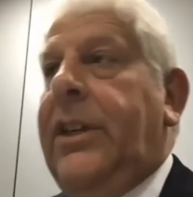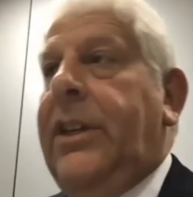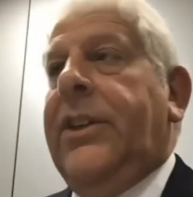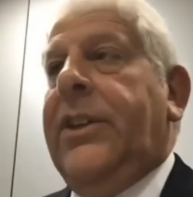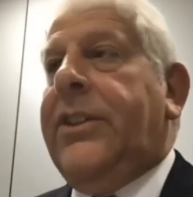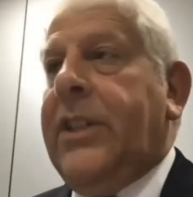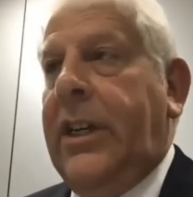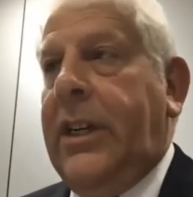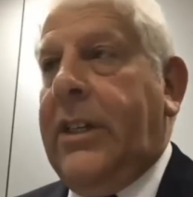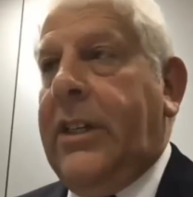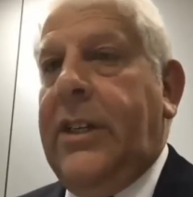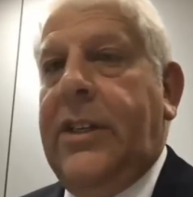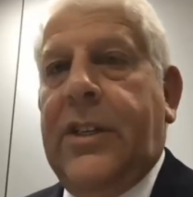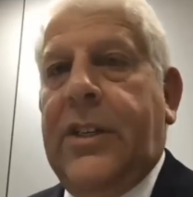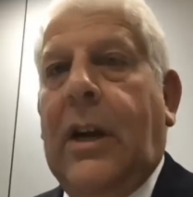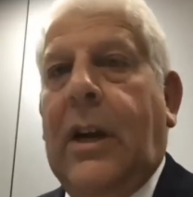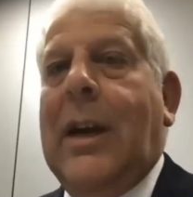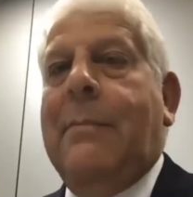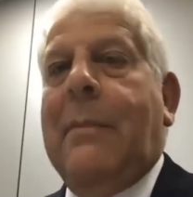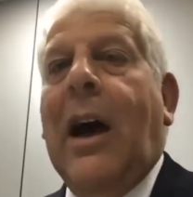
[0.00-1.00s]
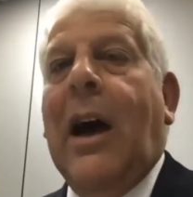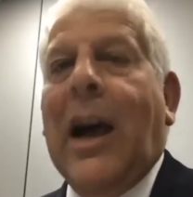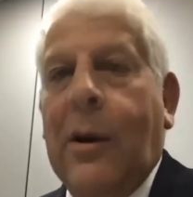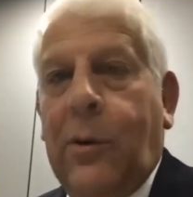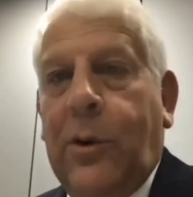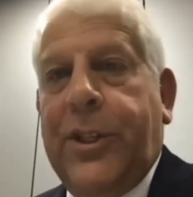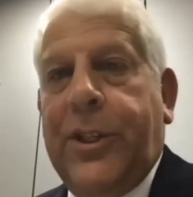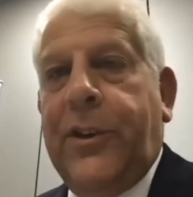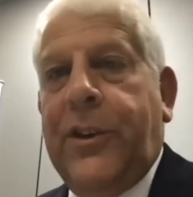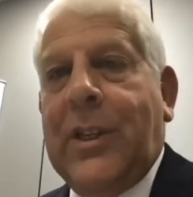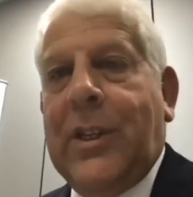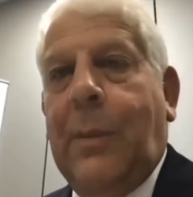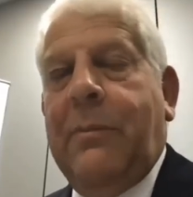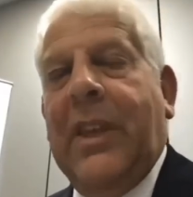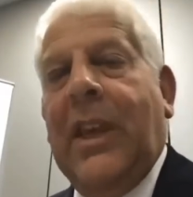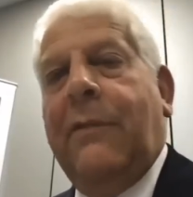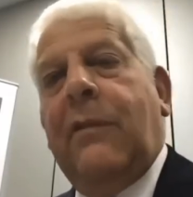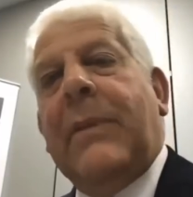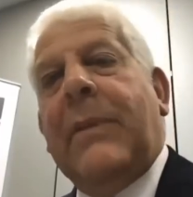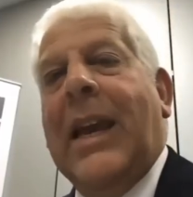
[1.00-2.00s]
in a certain time I will do
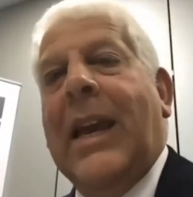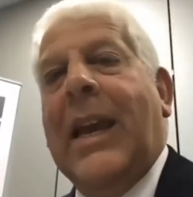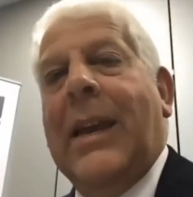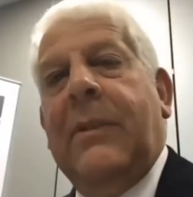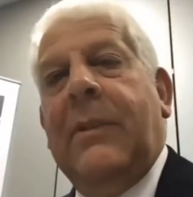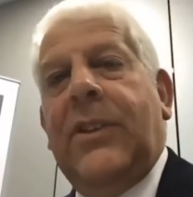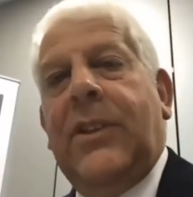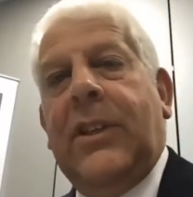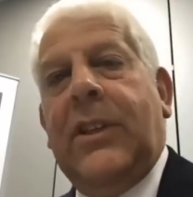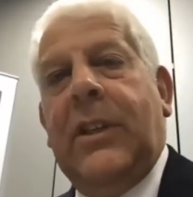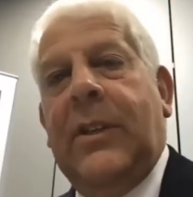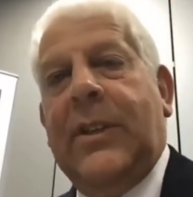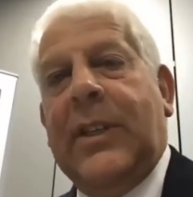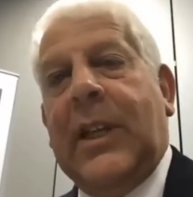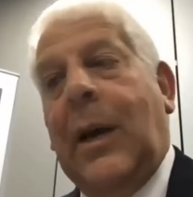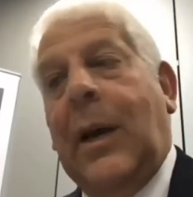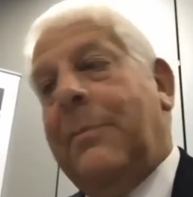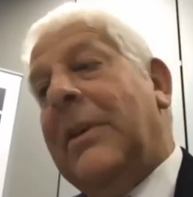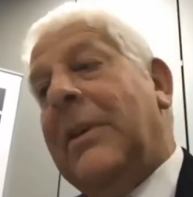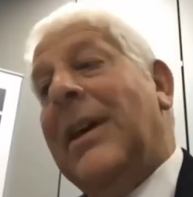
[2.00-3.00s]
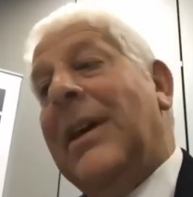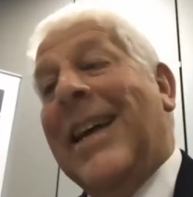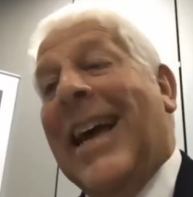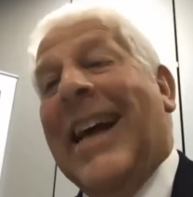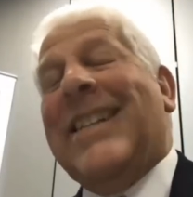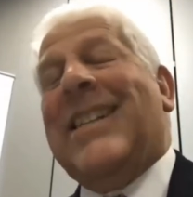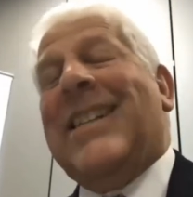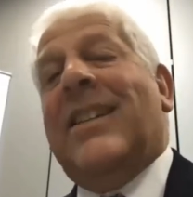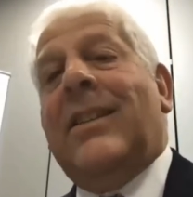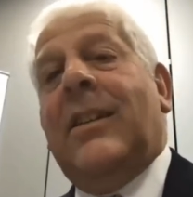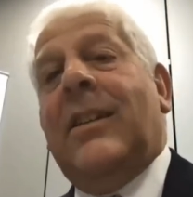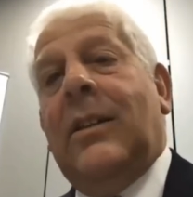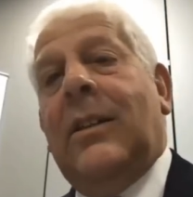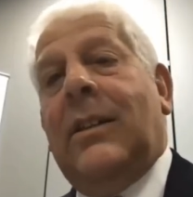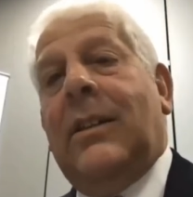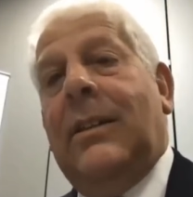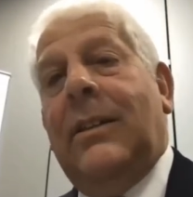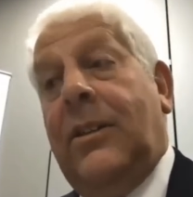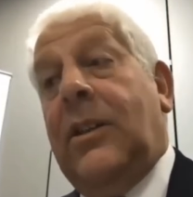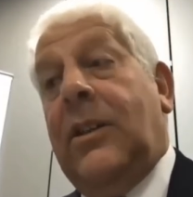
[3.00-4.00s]
something, but payment turns up at a
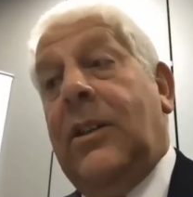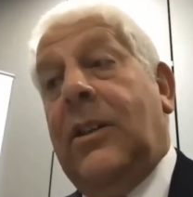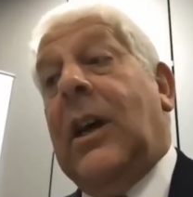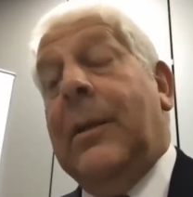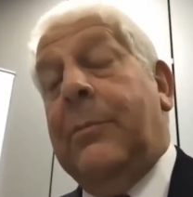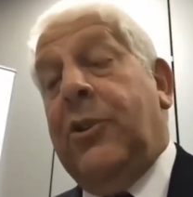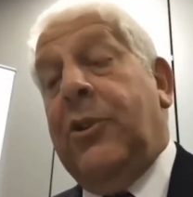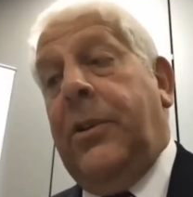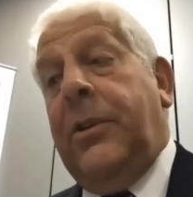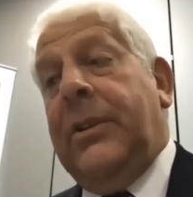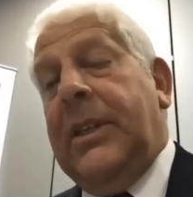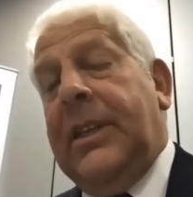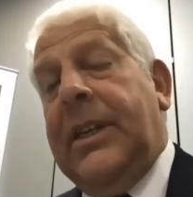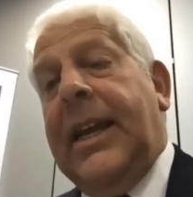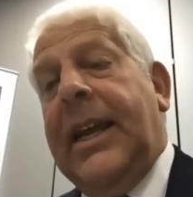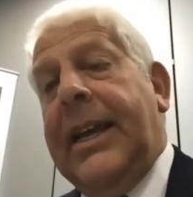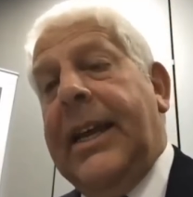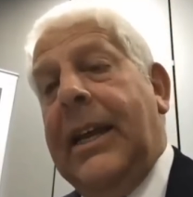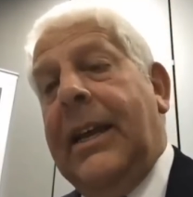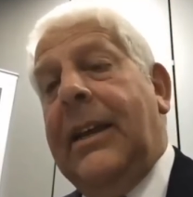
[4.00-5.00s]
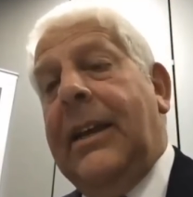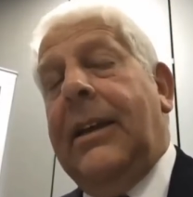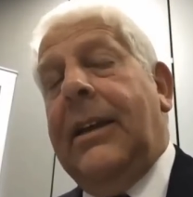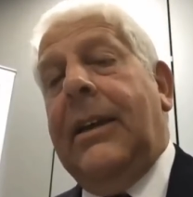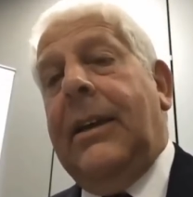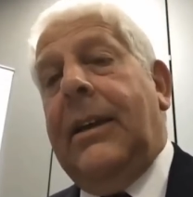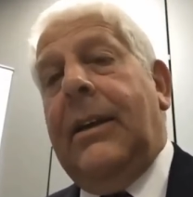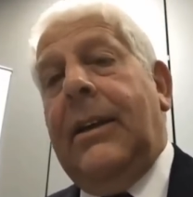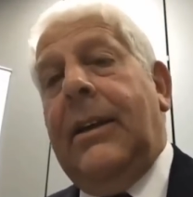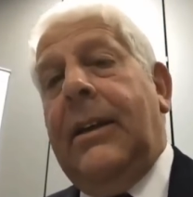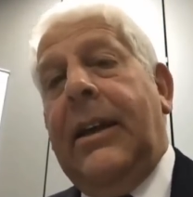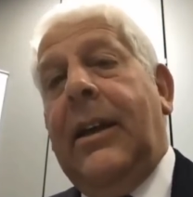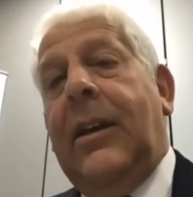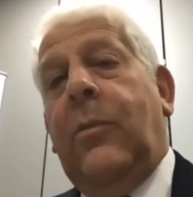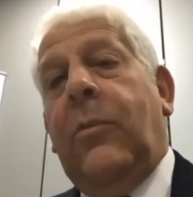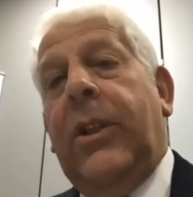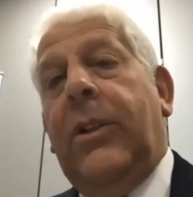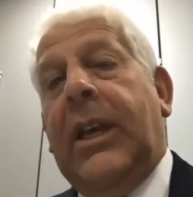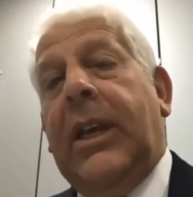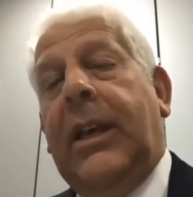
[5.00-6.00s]
certain time during the day.
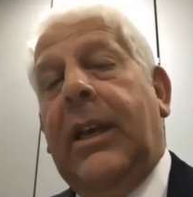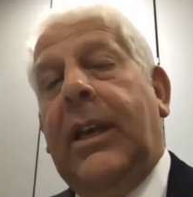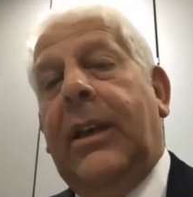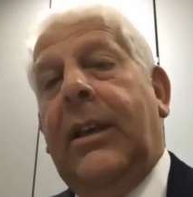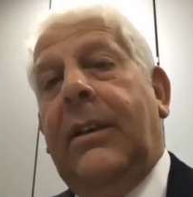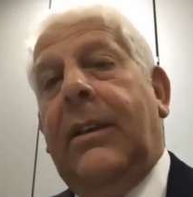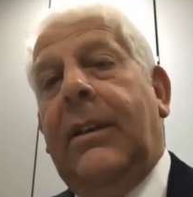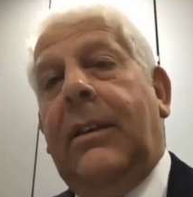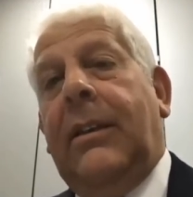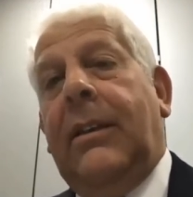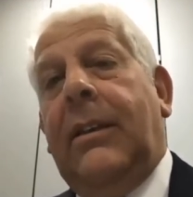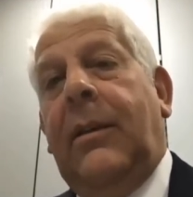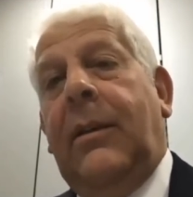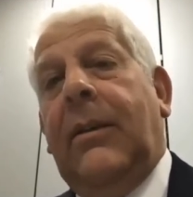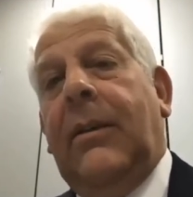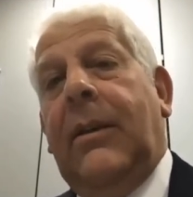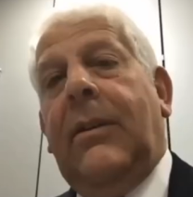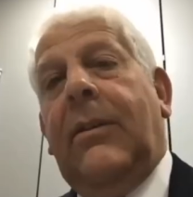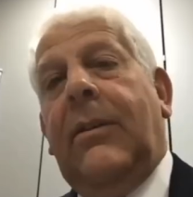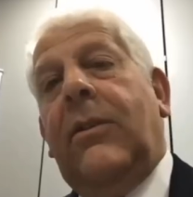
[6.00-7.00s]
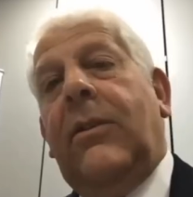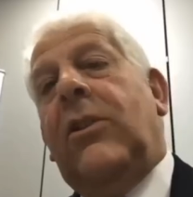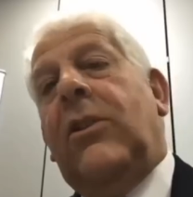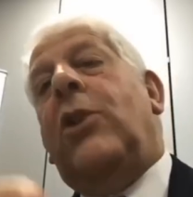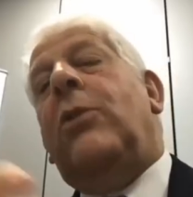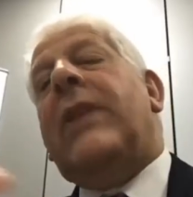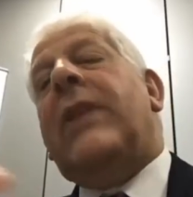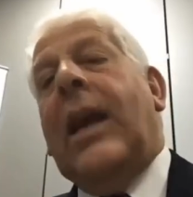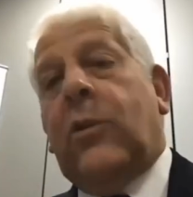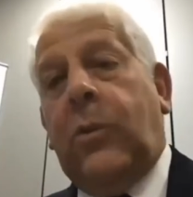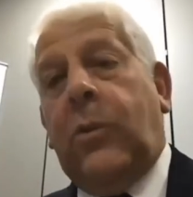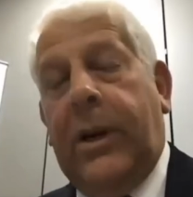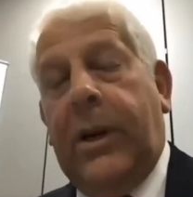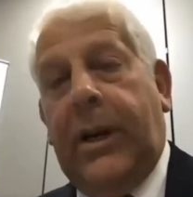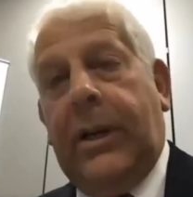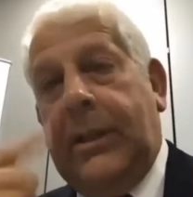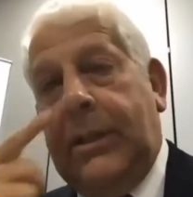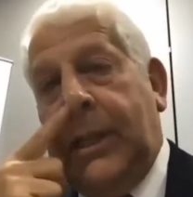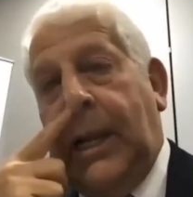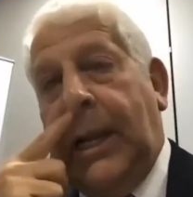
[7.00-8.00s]
Here we're looking at the new
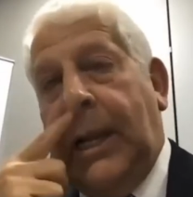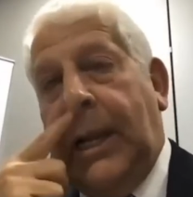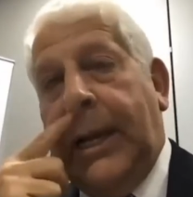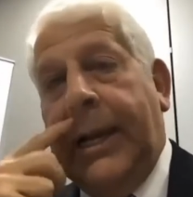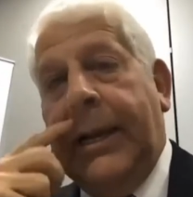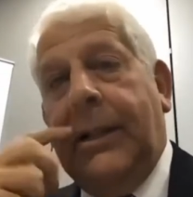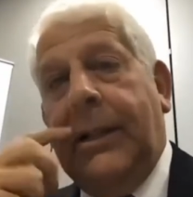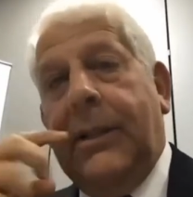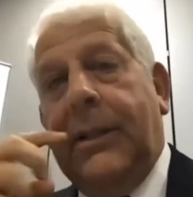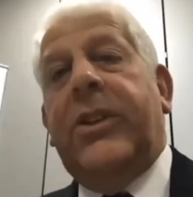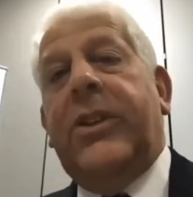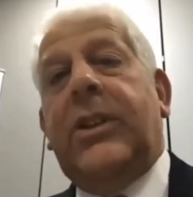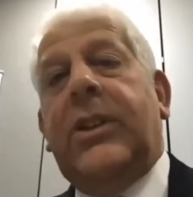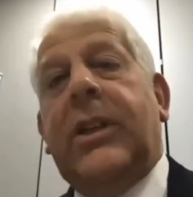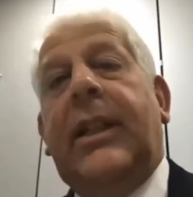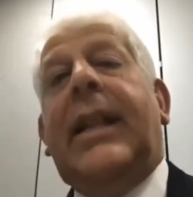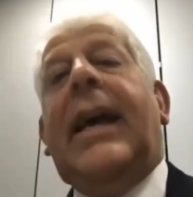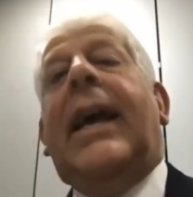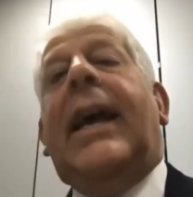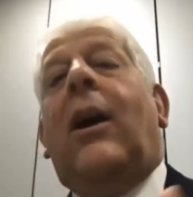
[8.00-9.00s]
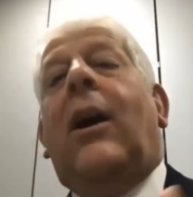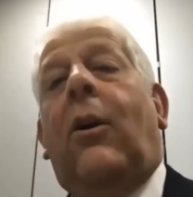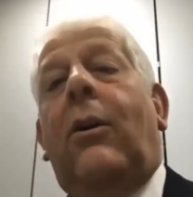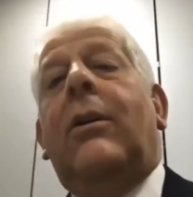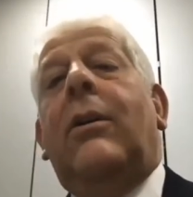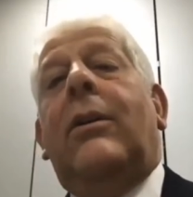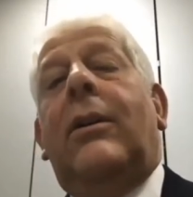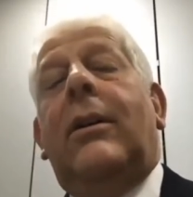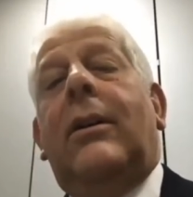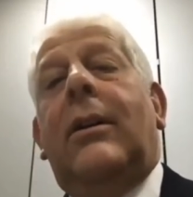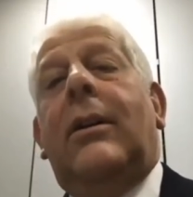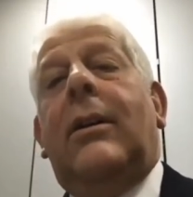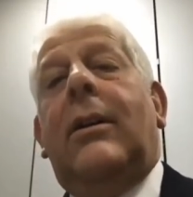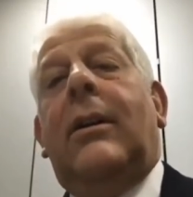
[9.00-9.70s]
network styles which allow